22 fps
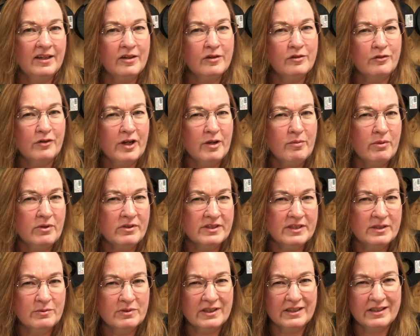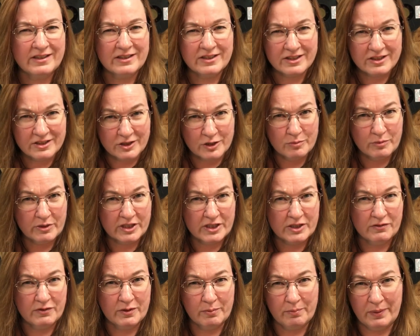Now, if rainbow seems like it's just too
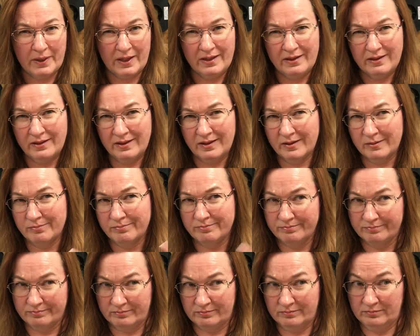much of a pain in the